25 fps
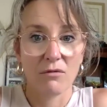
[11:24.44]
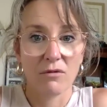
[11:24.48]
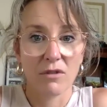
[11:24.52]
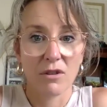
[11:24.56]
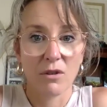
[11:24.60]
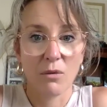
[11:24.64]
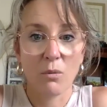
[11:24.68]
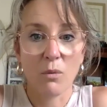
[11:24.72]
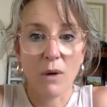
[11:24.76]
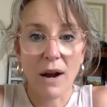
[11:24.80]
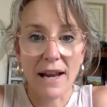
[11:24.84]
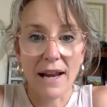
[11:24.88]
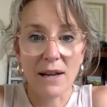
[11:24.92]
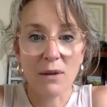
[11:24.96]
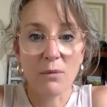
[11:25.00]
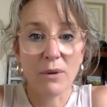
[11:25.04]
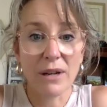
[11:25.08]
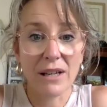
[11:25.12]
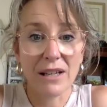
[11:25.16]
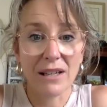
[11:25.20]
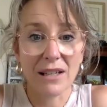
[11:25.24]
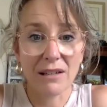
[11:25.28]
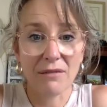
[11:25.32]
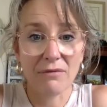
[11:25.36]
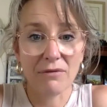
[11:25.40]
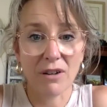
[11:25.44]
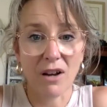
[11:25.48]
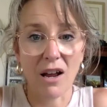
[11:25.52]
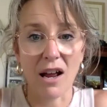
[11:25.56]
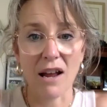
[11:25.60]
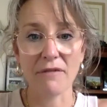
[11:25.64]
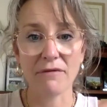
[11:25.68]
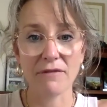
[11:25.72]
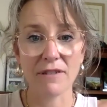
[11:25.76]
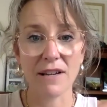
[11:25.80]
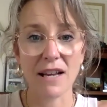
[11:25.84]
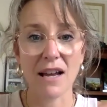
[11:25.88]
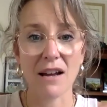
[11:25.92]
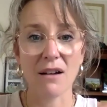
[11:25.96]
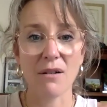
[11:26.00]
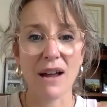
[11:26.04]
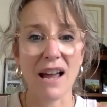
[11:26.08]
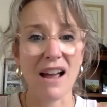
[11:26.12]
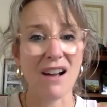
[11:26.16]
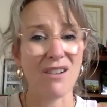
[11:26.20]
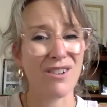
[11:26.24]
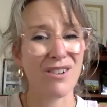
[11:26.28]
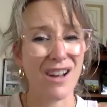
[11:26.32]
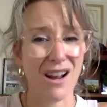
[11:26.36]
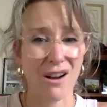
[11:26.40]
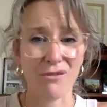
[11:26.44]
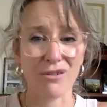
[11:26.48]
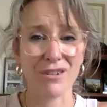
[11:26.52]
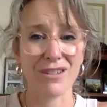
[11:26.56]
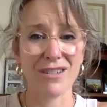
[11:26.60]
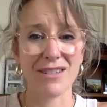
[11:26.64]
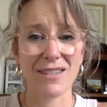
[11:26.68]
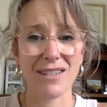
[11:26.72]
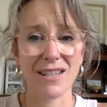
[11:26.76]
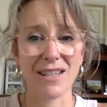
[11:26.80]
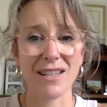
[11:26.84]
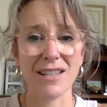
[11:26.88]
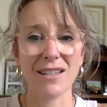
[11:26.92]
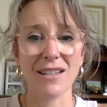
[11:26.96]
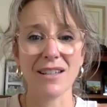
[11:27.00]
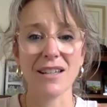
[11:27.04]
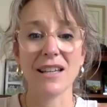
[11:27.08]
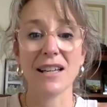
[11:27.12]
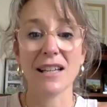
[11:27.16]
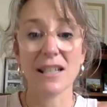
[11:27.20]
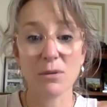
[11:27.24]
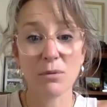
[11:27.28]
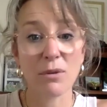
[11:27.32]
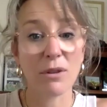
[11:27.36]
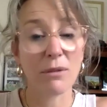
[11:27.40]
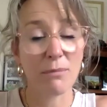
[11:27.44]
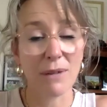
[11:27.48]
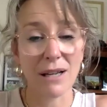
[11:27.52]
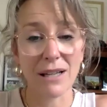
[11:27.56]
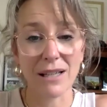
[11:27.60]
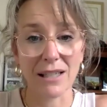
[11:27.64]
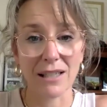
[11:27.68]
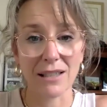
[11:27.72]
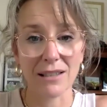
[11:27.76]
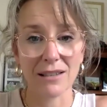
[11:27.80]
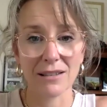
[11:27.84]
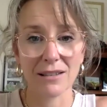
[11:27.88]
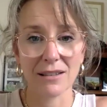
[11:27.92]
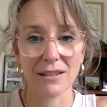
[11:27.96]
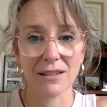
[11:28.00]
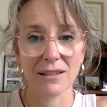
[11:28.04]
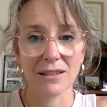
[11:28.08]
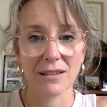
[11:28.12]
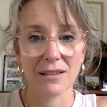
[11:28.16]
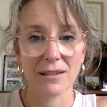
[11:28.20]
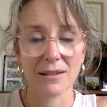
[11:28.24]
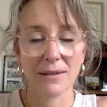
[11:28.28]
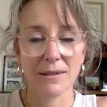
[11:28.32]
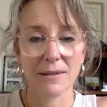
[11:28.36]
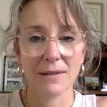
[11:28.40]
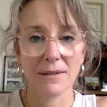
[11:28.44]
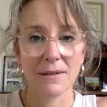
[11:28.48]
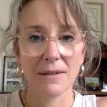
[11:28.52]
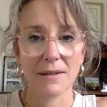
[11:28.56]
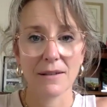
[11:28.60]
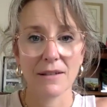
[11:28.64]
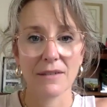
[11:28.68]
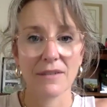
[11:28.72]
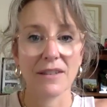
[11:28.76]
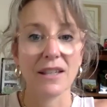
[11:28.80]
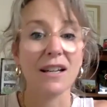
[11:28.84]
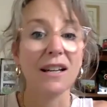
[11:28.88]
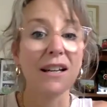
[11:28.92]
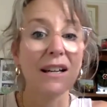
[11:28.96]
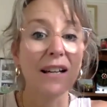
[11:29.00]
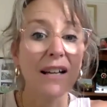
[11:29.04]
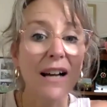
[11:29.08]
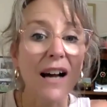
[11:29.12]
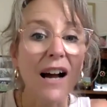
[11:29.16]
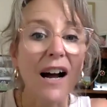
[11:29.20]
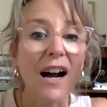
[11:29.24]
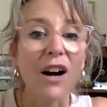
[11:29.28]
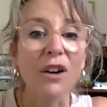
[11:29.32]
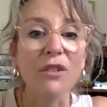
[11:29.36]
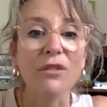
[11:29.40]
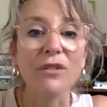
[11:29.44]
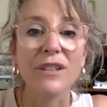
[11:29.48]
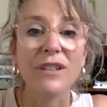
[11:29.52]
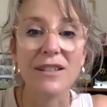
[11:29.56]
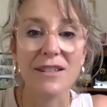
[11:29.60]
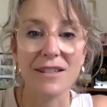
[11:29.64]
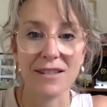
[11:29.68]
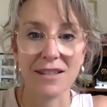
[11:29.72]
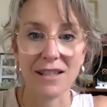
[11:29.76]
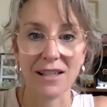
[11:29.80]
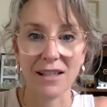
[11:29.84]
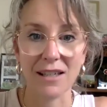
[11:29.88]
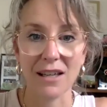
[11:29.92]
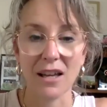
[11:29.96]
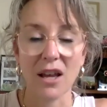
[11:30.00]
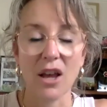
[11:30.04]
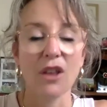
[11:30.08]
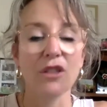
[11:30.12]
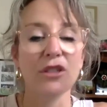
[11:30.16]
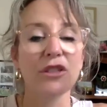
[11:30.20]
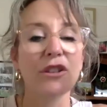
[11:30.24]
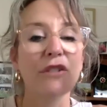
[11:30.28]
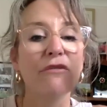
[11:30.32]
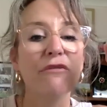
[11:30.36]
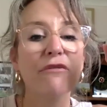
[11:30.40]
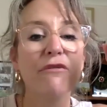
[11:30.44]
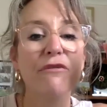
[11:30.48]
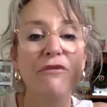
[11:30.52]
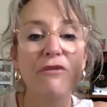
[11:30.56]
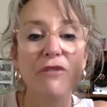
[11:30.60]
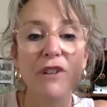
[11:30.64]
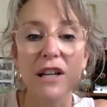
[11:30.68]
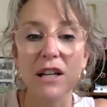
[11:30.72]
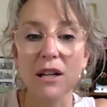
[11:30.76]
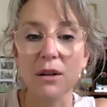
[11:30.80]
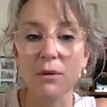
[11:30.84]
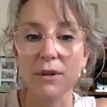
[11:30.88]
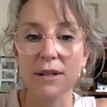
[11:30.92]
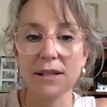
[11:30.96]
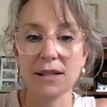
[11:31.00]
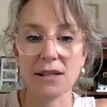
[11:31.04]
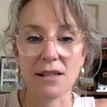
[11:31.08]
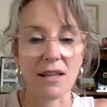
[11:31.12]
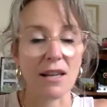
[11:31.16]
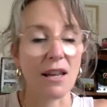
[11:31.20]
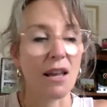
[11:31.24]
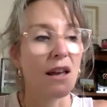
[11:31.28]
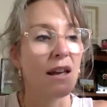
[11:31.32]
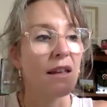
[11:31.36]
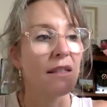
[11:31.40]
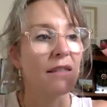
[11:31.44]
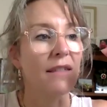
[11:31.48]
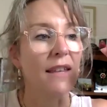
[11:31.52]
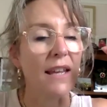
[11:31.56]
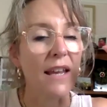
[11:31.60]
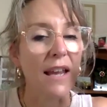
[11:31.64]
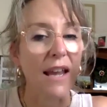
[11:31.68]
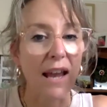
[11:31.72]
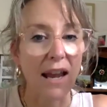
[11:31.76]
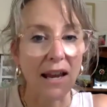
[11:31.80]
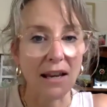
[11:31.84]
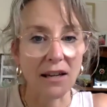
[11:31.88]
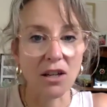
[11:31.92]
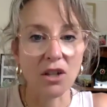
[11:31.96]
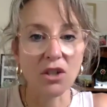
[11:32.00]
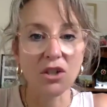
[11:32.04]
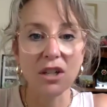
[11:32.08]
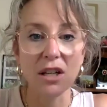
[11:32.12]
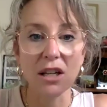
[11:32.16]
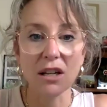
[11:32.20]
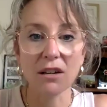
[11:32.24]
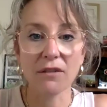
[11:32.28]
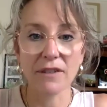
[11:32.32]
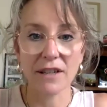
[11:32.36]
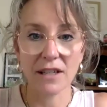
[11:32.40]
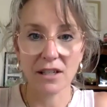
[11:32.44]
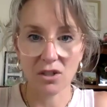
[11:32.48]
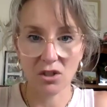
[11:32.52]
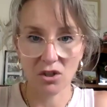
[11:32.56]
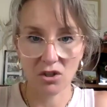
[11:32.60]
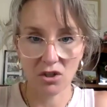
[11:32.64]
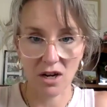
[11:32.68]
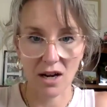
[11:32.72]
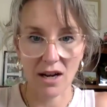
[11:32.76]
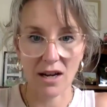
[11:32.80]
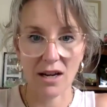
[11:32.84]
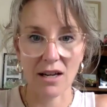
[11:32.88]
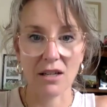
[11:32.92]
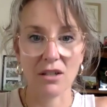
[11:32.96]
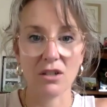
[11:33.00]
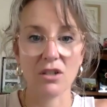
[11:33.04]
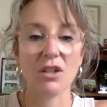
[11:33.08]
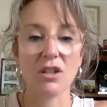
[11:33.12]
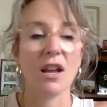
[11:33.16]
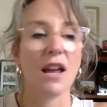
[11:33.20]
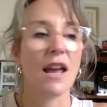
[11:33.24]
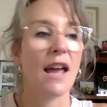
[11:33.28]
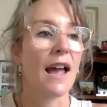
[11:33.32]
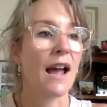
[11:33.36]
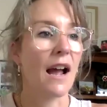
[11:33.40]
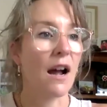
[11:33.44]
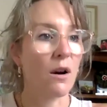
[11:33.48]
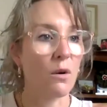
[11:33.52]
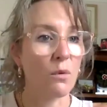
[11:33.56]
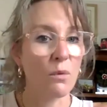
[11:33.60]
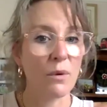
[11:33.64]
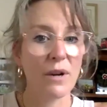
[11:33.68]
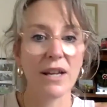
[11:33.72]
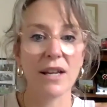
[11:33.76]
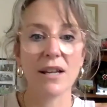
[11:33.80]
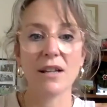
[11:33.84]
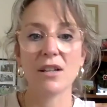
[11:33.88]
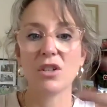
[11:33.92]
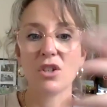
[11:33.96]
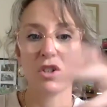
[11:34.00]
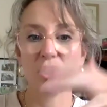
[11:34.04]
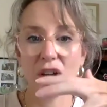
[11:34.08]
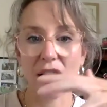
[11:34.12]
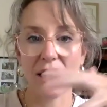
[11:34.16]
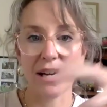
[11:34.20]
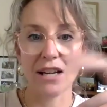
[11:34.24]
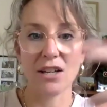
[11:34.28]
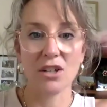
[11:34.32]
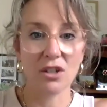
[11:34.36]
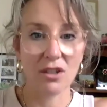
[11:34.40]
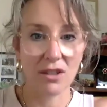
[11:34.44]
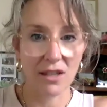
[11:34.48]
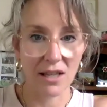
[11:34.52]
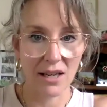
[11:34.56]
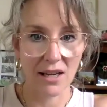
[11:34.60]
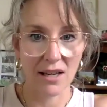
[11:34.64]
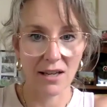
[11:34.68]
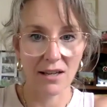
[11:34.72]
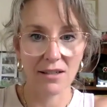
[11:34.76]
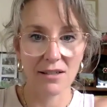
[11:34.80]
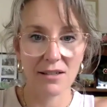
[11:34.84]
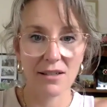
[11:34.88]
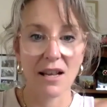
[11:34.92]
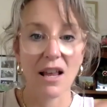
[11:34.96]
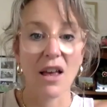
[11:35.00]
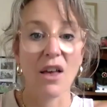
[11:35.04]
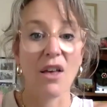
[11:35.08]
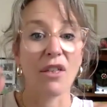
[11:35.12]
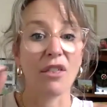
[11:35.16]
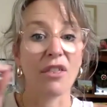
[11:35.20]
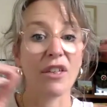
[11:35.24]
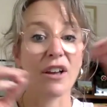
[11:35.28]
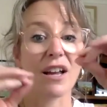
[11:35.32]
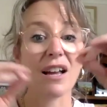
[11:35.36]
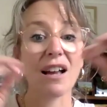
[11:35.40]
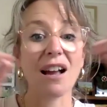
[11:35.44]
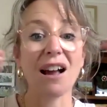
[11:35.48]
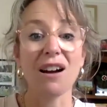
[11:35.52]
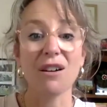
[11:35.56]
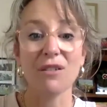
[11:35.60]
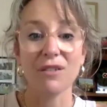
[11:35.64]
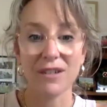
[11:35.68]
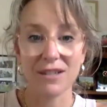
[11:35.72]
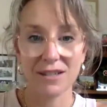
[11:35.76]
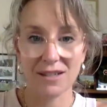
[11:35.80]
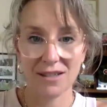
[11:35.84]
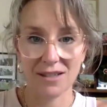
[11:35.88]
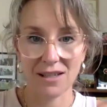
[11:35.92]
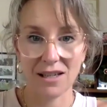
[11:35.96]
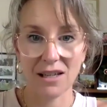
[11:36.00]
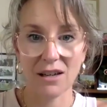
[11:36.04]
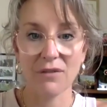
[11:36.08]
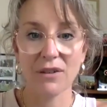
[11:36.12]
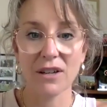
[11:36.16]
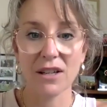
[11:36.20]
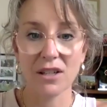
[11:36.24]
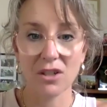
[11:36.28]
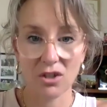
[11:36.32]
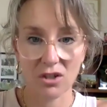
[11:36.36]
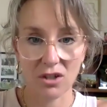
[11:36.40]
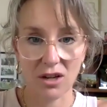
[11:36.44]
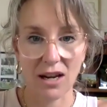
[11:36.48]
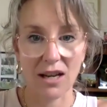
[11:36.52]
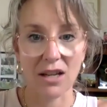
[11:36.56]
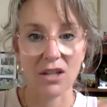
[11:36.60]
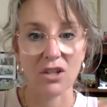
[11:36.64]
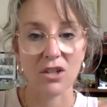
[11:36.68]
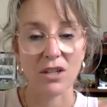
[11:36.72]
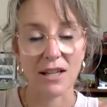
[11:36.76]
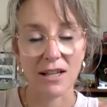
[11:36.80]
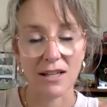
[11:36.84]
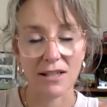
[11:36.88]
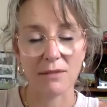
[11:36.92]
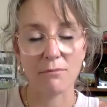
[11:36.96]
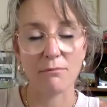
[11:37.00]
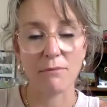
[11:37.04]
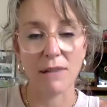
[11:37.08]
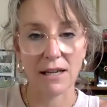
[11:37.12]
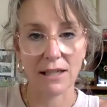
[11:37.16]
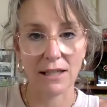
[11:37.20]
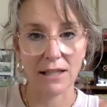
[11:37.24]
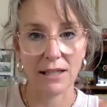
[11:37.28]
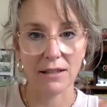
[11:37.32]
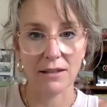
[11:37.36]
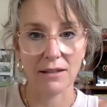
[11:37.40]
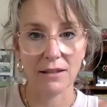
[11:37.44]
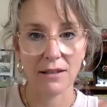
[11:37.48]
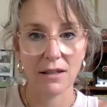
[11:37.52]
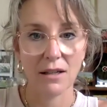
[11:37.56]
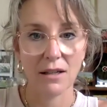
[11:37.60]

the way we live life now, our currency is with money. The currency, the frequency, the energy of exchange, how we exchange things, the currency of exchange is money.